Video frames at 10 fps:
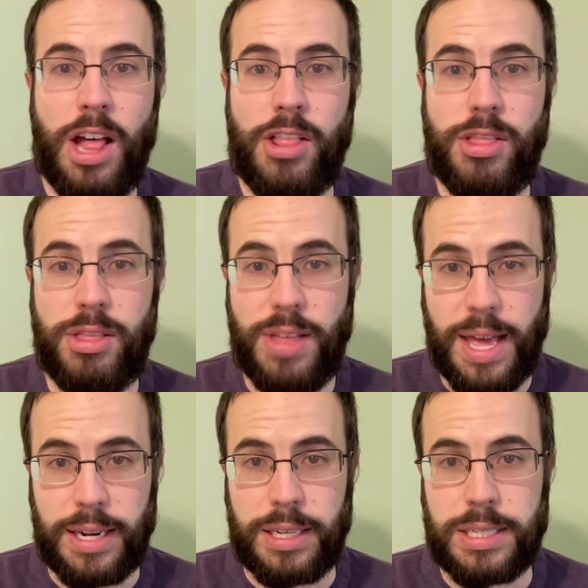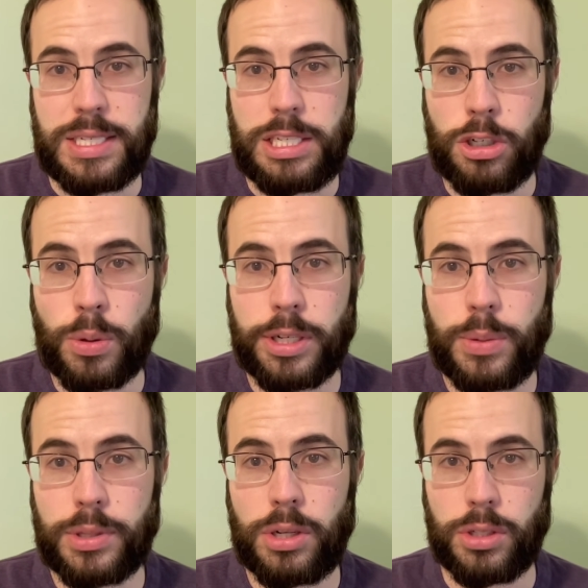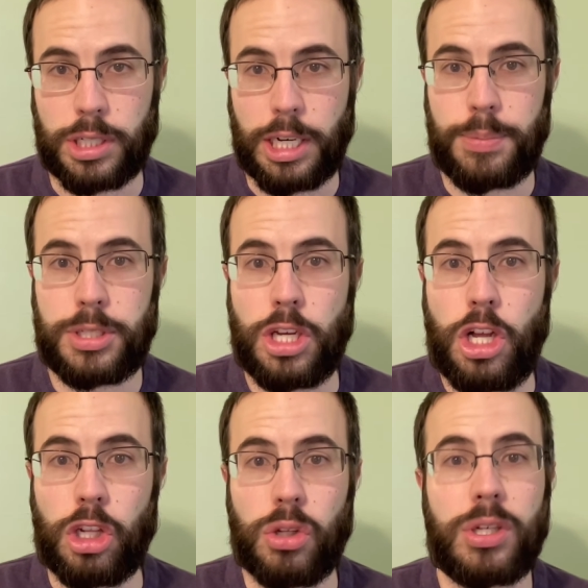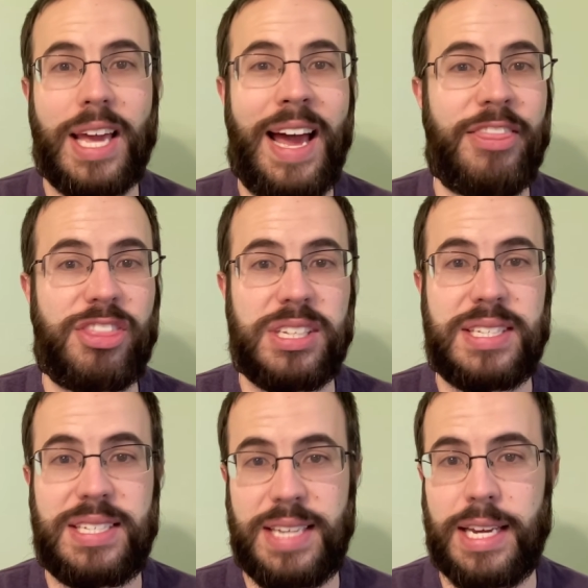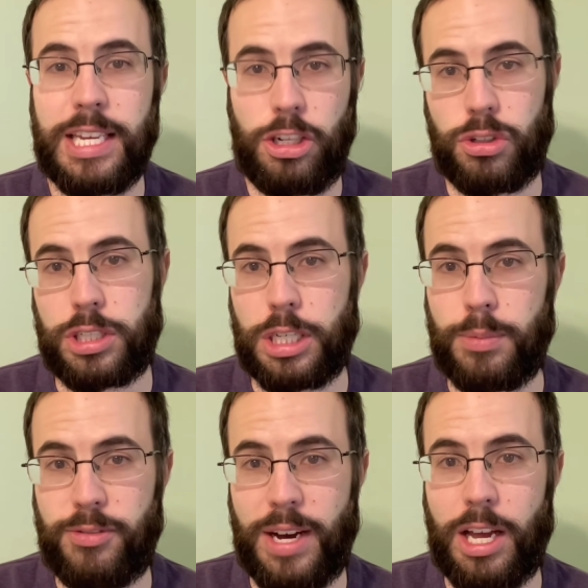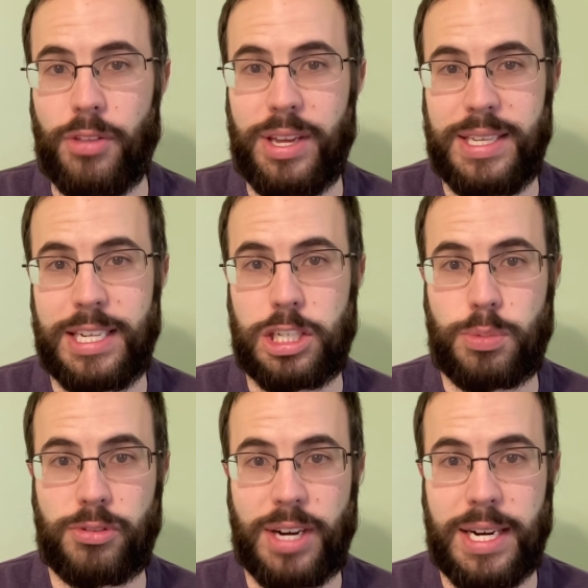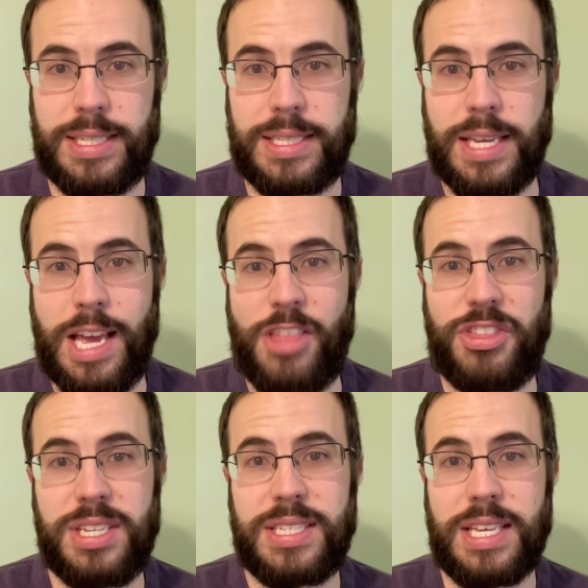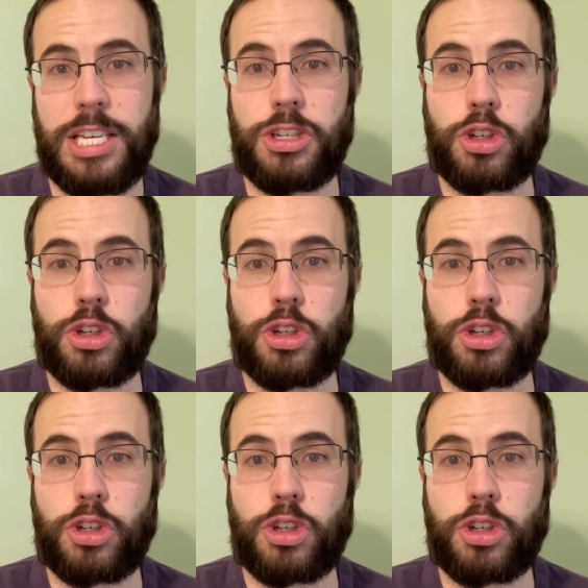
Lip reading: Then, still working with our lookups, look at the second lookup file that Yenta provides. This is